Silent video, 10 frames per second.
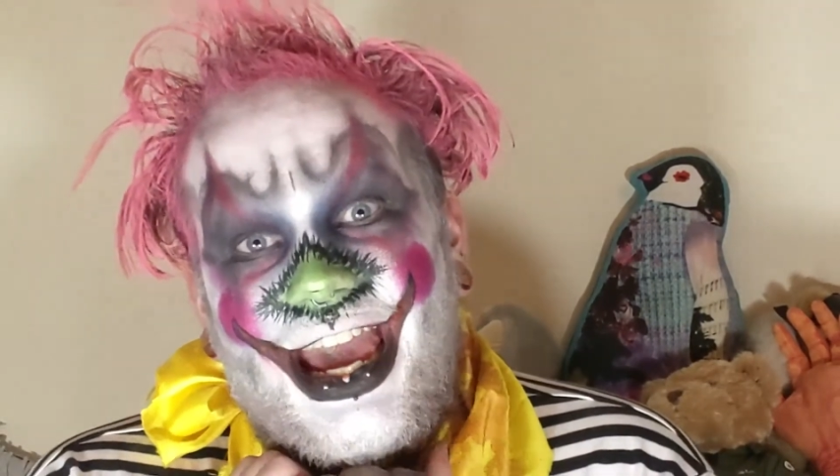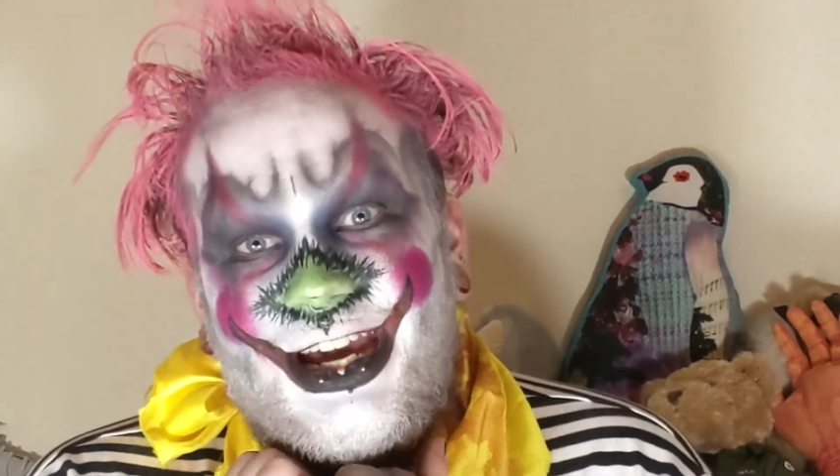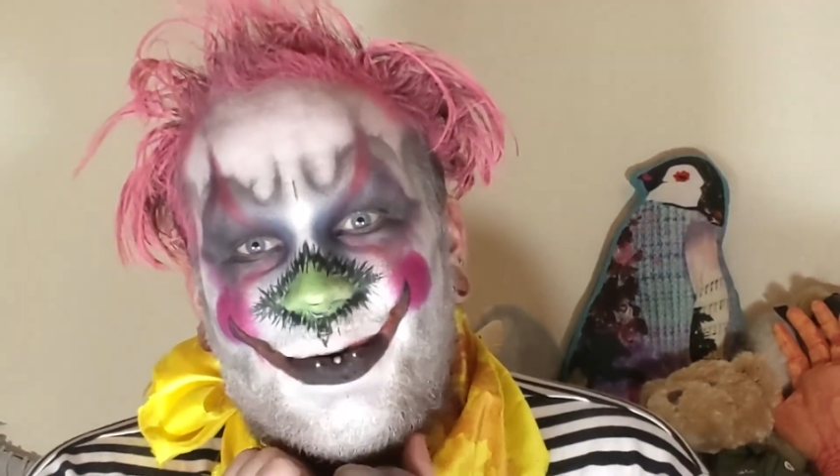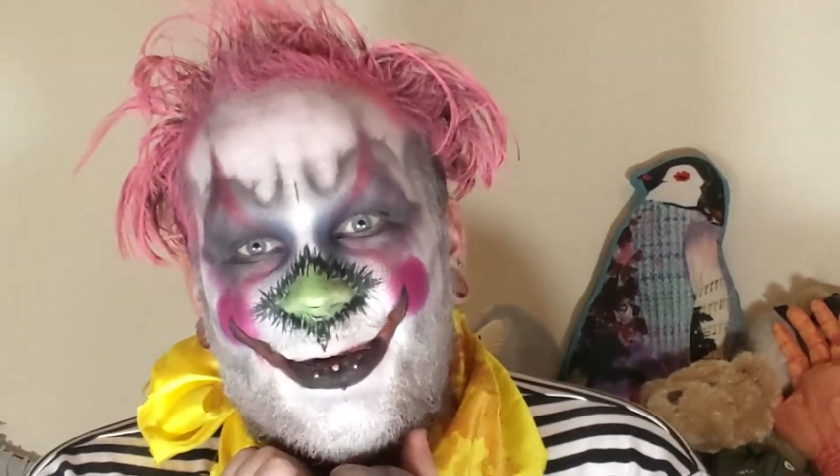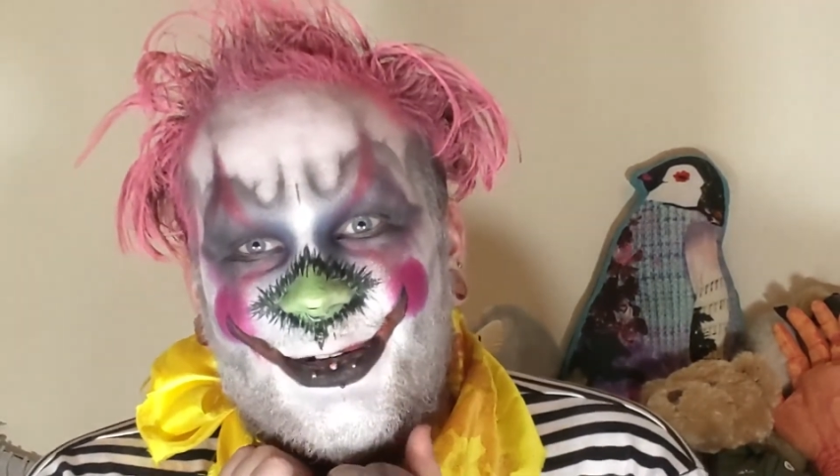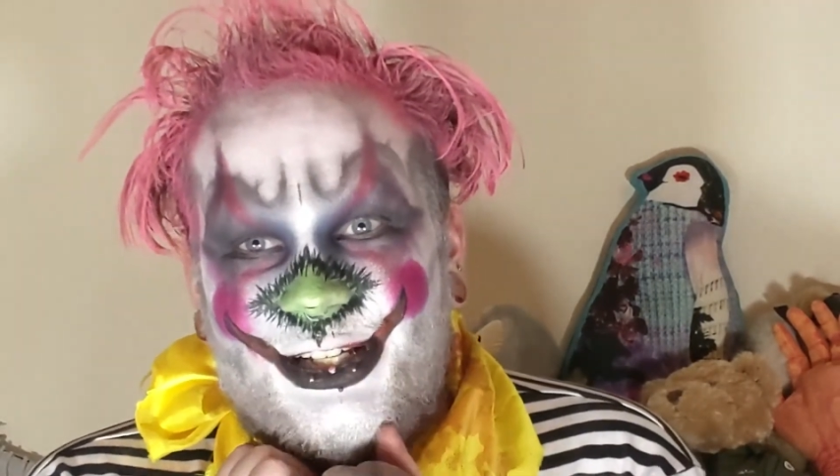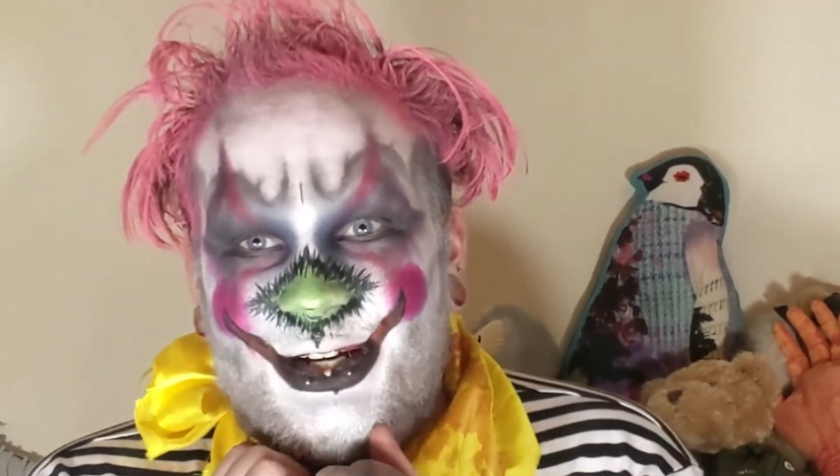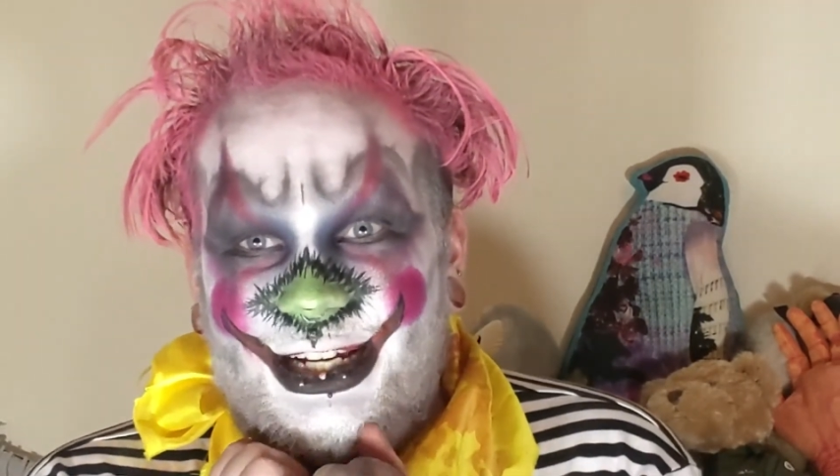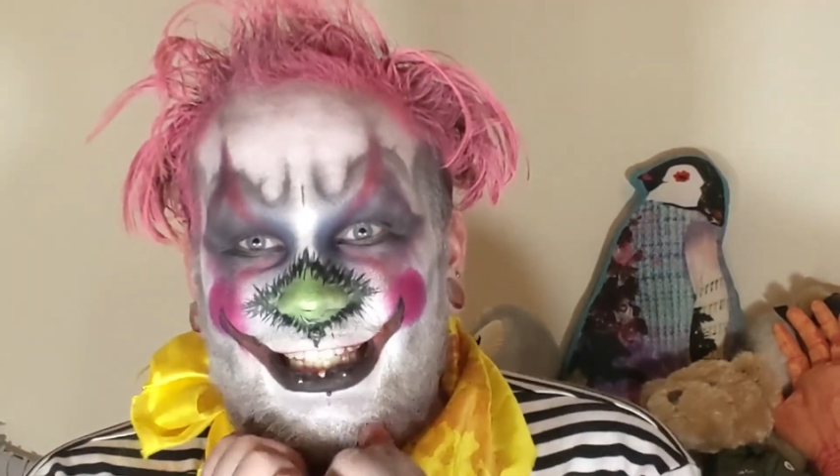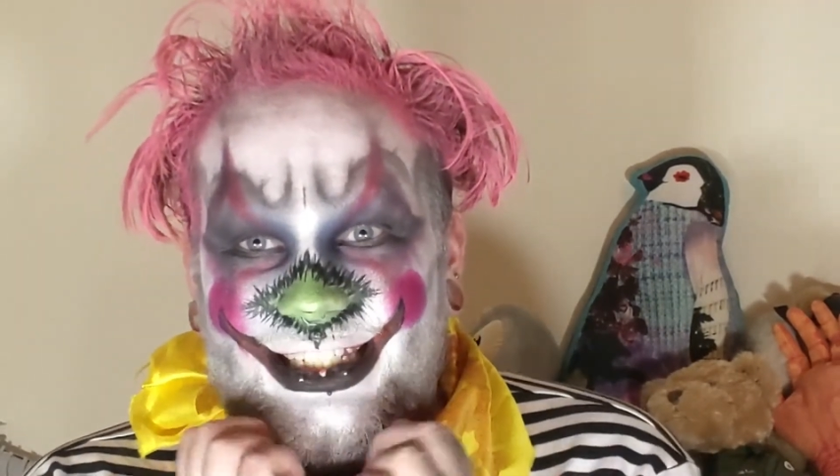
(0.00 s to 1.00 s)
I hope you
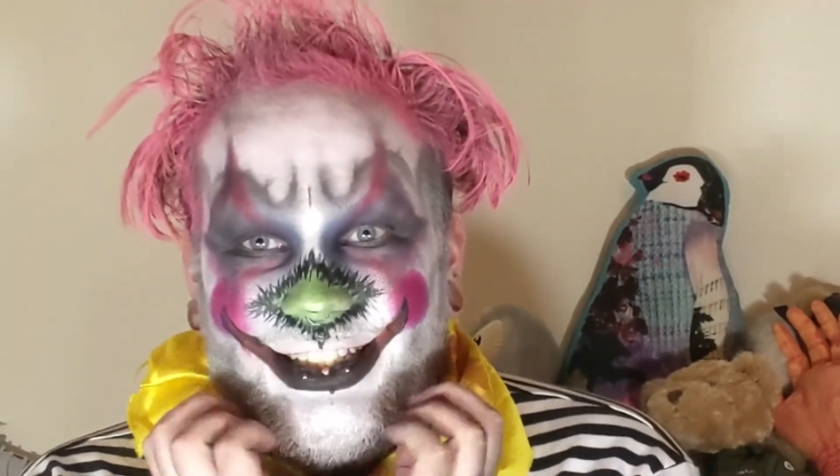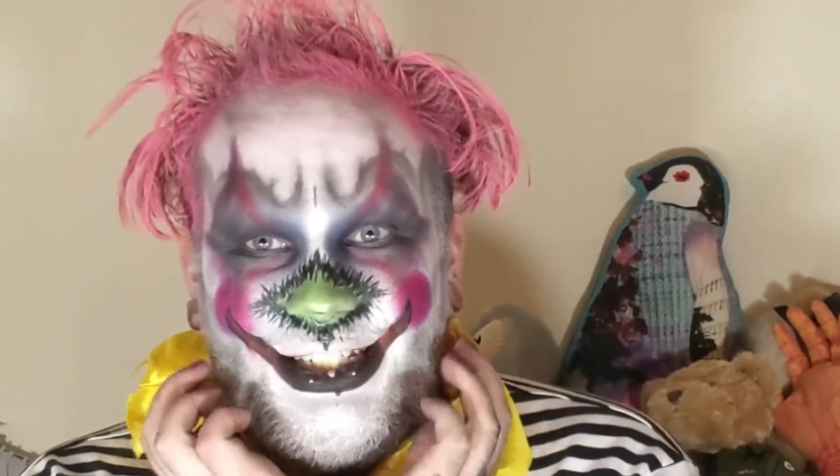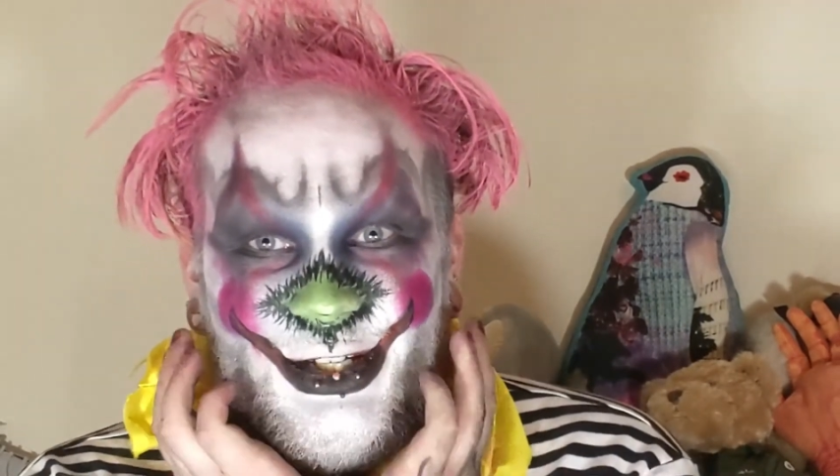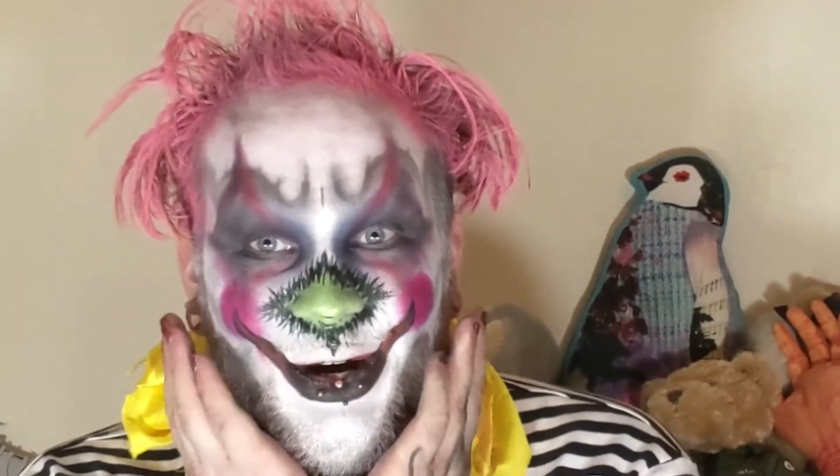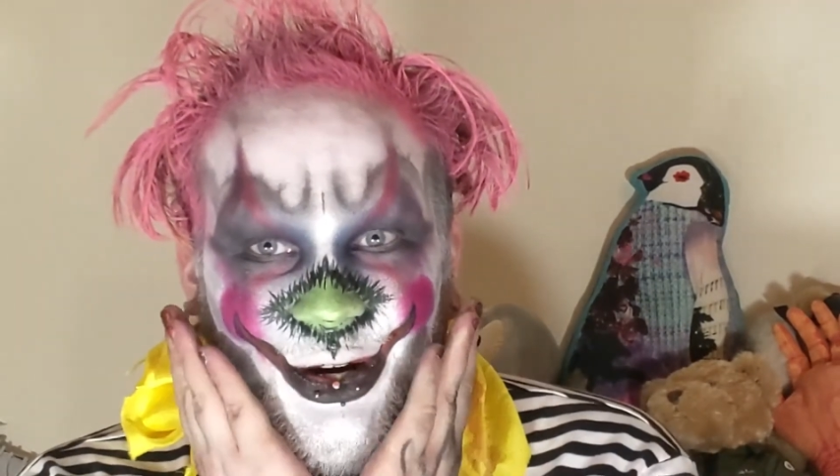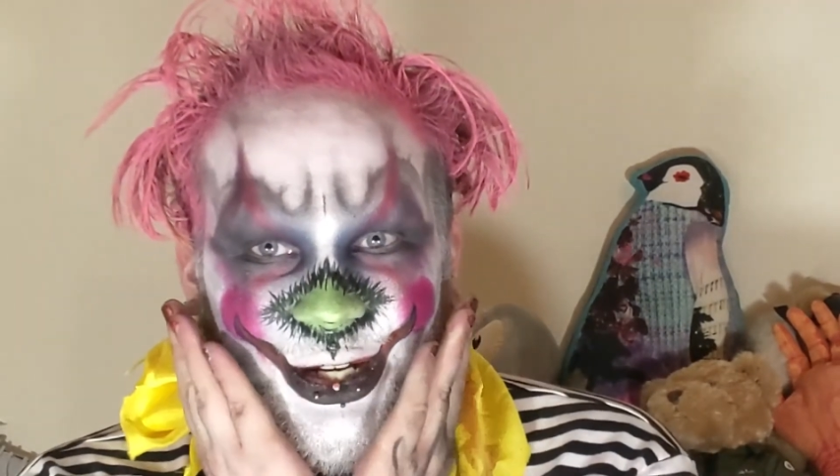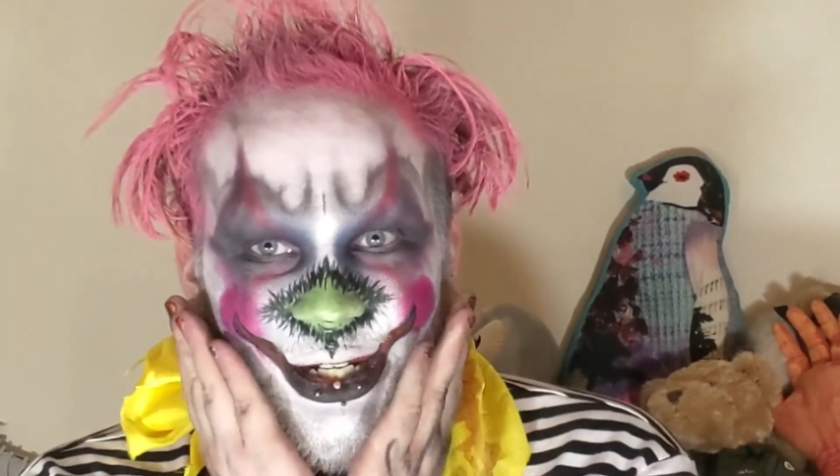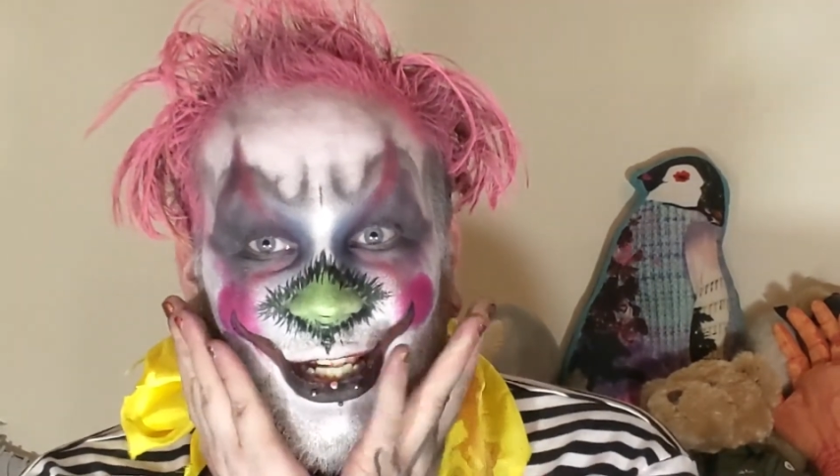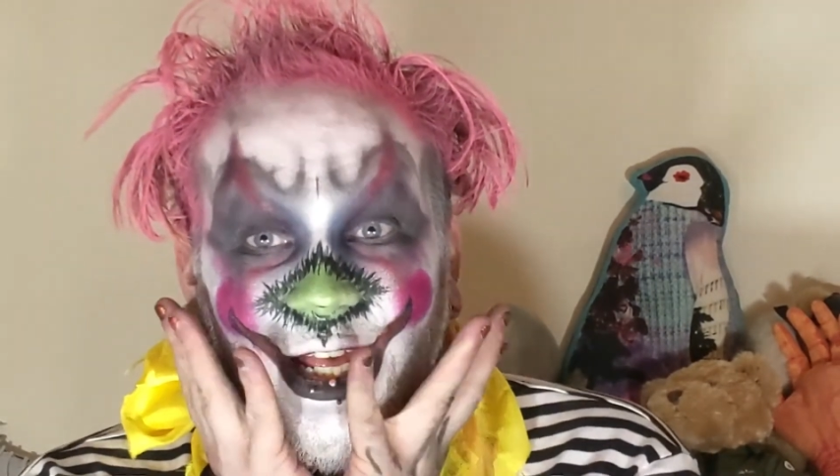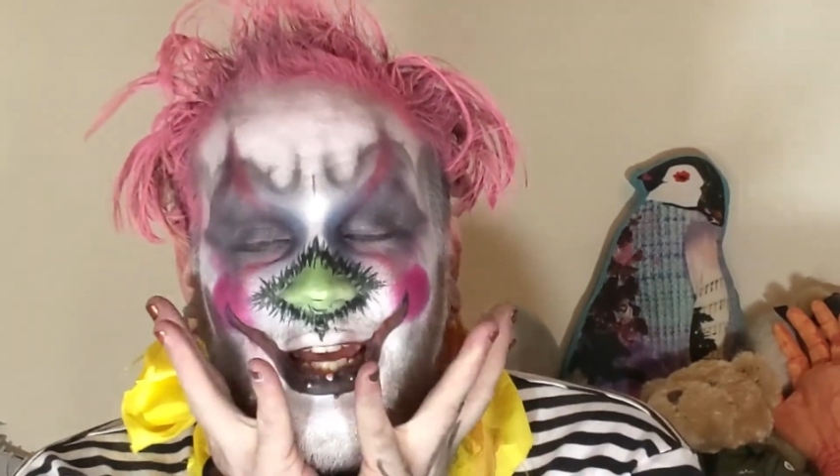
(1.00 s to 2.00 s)
enjoyed this
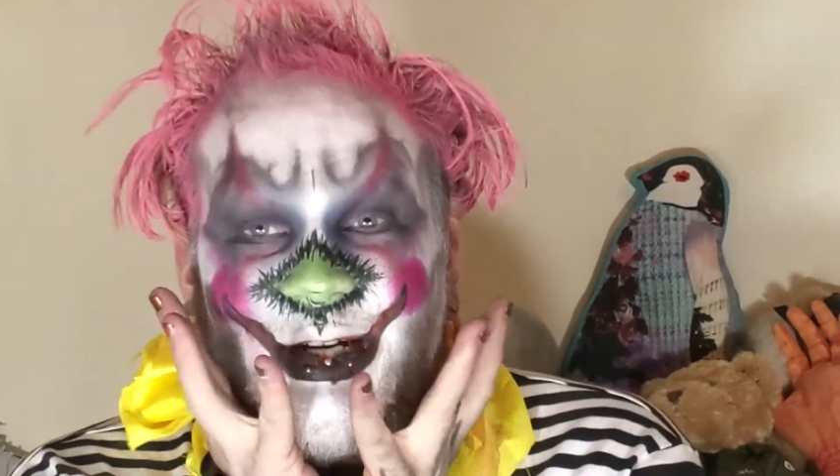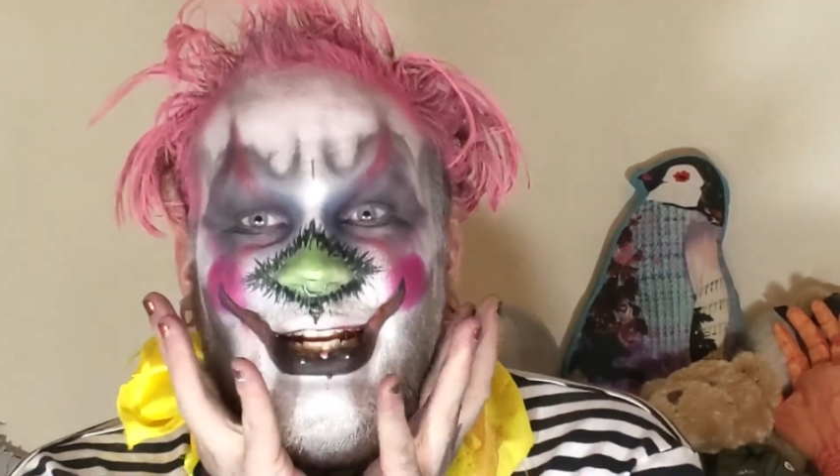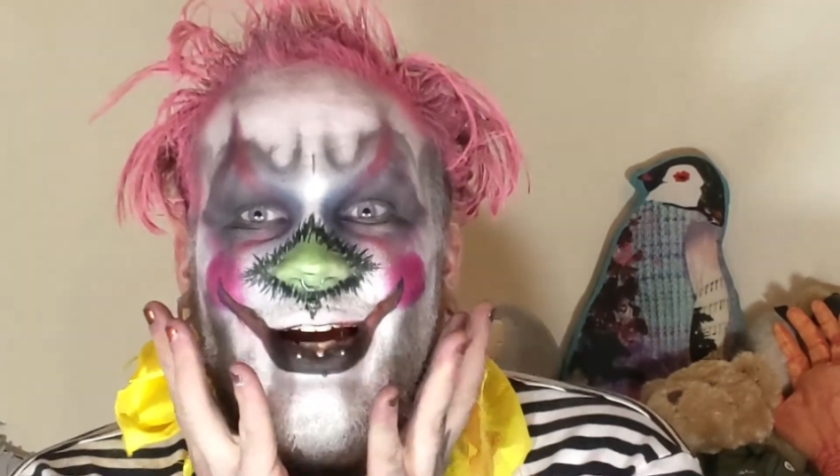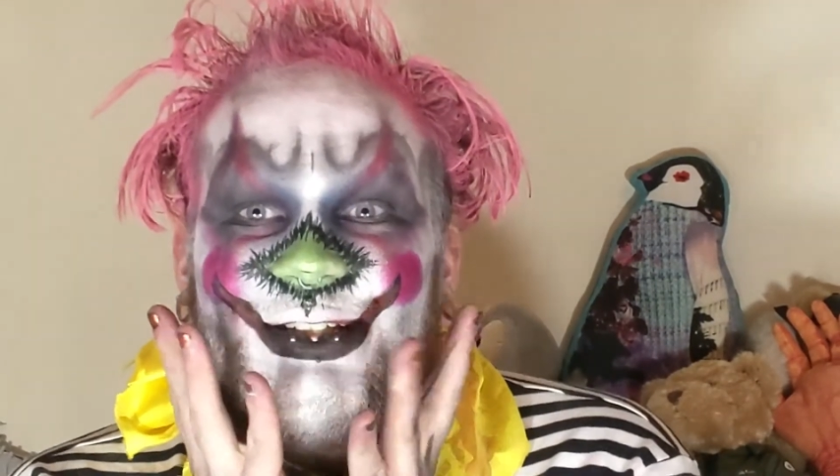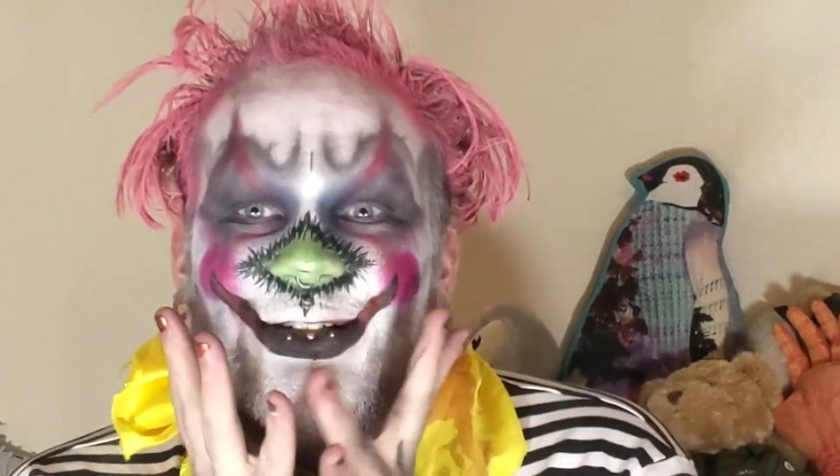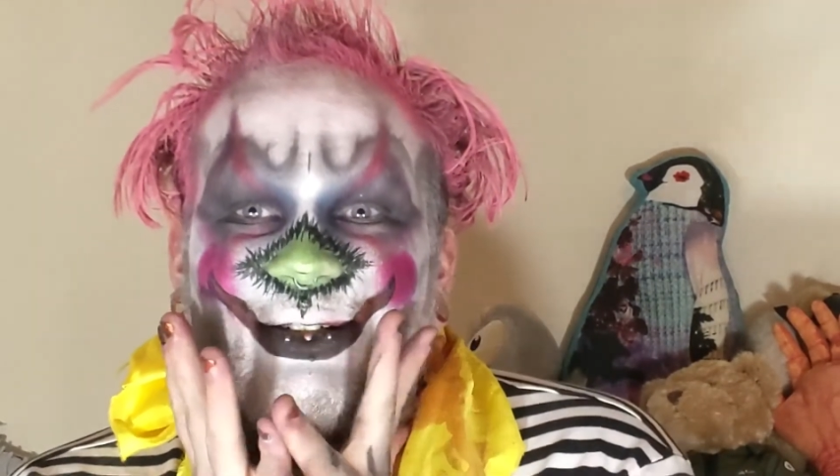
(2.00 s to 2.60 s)
tutorial on how to